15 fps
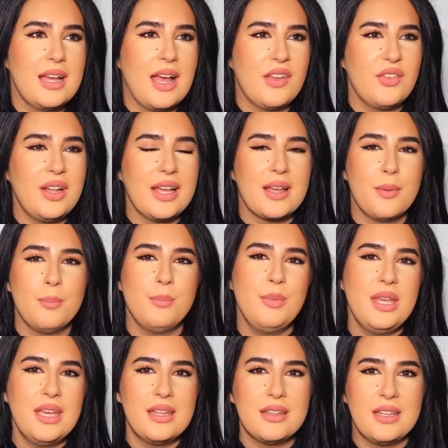I feel like
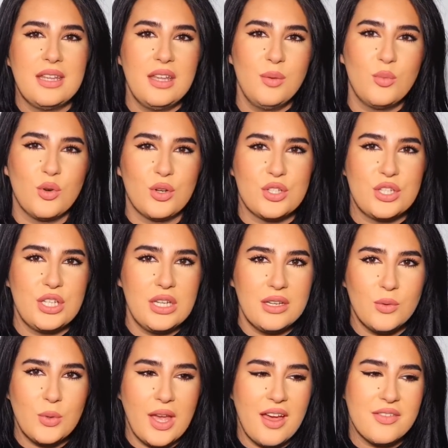me and him or she,
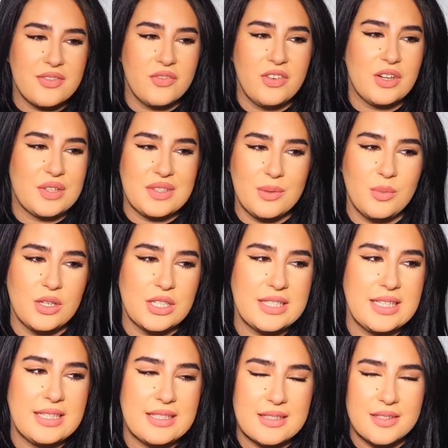we have very similar
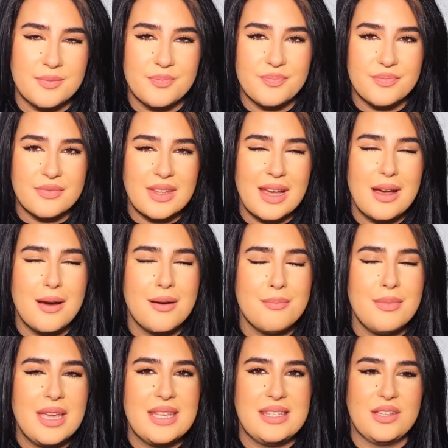taste.
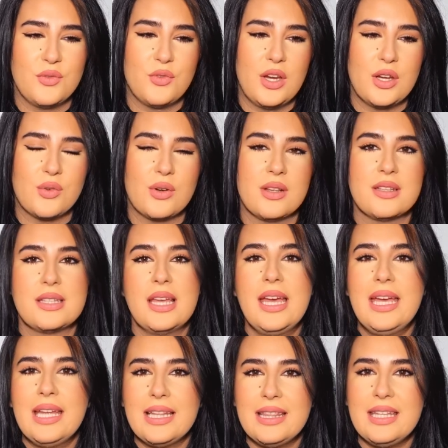Amazing fragrance.
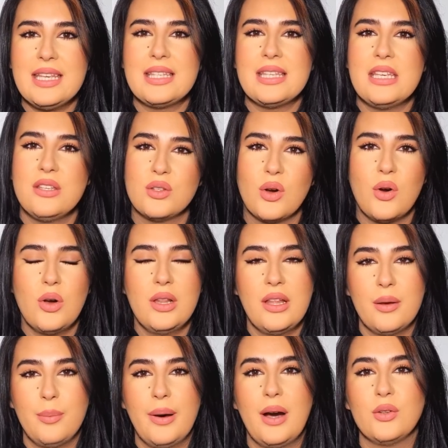This is all
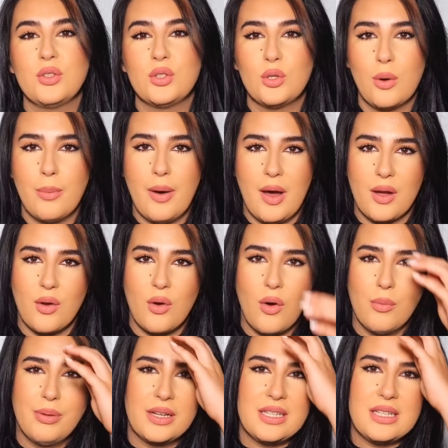about tobacco,
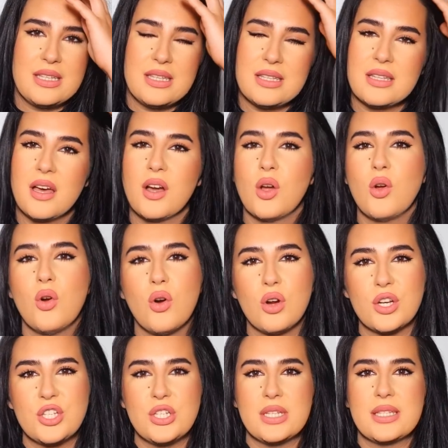but it is a
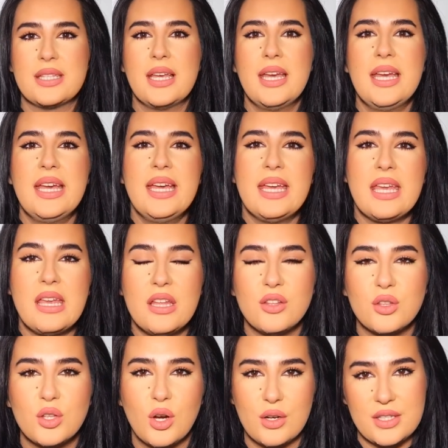gorgeous,
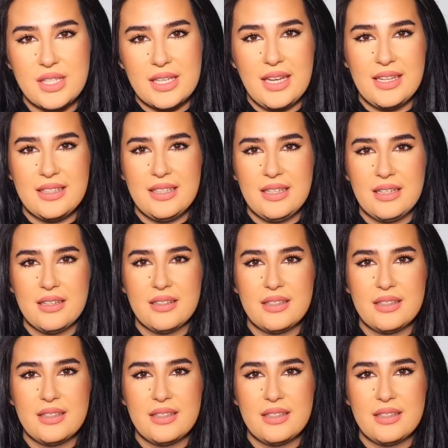intoxicating